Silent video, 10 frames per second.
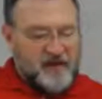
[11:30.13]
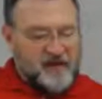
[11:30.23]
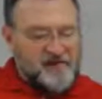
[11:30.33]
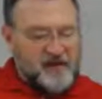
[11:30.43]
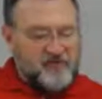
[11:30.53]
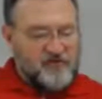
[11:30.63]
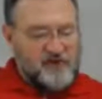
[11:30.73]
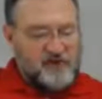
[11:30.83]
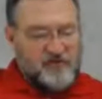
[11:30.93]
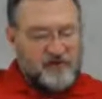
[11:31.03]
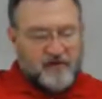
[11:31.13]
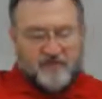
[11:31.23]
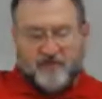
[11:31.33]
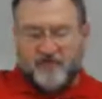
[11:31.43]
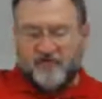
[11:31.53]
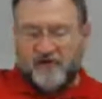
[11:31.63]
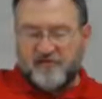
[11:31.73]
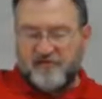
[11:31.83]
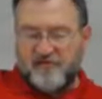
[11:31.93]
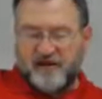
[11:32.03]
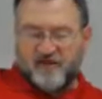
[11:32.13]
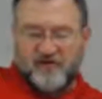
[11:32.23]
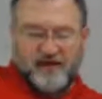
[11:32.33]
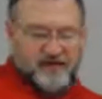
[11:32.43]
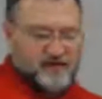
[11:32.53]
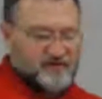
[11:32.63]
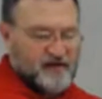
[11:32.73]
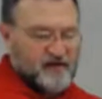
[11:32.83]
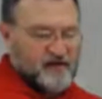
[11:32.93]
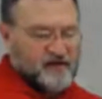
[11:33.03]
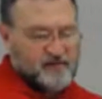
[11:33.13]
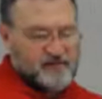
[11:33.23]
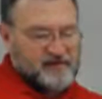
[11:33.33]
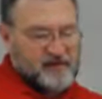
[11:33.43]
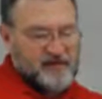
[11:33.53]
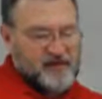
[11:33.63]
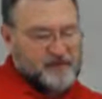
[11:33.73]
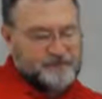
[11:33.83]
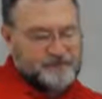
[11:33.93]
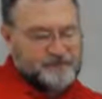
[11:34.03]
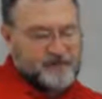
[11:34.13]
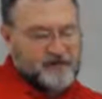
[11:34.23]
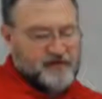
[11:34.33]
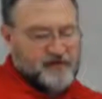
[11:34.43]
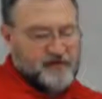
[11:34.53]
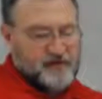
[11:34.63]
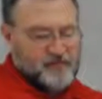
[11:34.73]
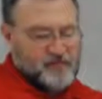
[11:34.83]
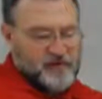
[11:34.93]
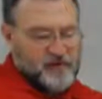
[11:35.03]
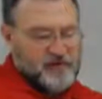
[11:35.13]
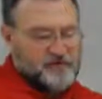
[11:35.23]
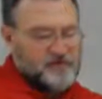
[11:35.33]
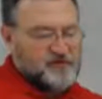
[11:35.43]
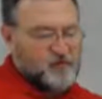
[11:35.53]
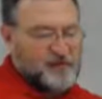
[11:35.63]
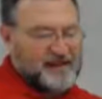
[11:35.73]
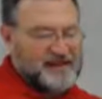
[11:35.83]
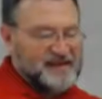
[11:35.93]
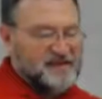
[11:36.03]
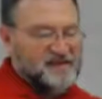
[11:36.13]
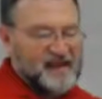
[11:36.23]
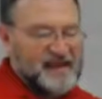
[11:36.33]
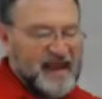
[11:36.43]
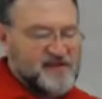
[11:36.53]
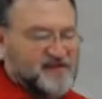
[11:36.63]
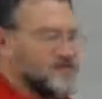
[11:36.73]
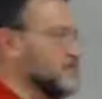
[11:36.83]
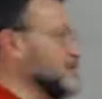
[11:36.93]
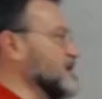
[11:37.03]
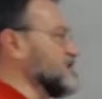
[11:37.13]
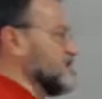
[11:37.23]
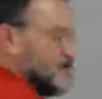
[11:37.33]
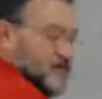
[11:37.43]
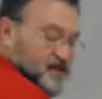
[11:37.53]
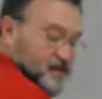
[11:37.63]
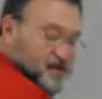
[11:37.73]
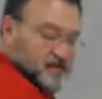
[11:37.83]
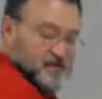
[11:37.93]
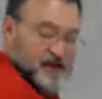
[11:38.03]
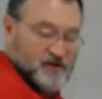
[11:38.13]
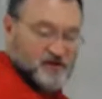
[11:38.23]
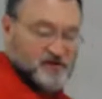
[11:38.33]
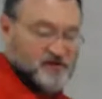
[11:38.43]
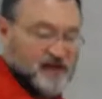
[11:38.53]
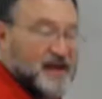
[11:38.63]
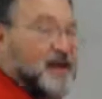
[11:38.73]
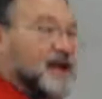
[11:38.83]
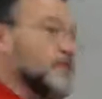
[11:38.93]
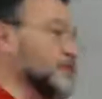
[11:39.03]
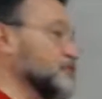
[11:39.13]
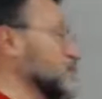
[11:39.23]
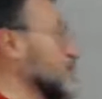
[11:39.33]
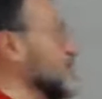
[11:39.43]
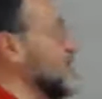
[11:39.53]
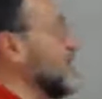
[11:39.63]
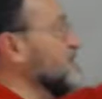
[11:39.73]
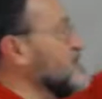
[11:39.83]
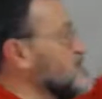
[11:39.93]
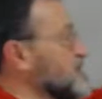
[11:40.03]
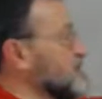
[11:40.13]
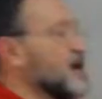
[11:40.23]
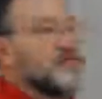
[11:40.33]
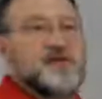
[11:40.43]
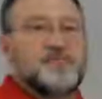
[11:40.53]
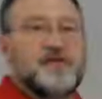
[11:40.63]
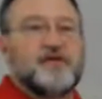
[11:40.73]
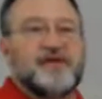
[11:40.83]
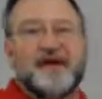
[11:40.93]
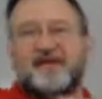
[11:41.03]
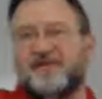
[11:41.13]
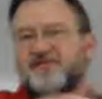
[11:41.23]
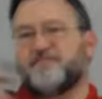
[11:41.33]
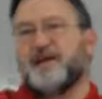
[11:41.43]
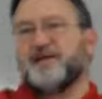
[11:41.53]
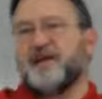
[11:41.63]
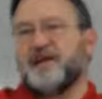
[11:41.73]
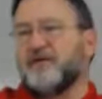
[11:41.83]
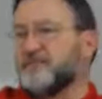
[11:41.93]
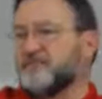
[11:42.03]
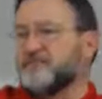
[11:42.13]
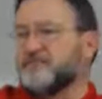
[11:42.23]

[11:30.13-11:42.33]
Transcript: take side trails, rabbit trails and sidetrack at a time, now and then. But we are on 320, identifying acids and bases in chemical reactions. And what they're doing is taking this same concept here and kind of expanding it out.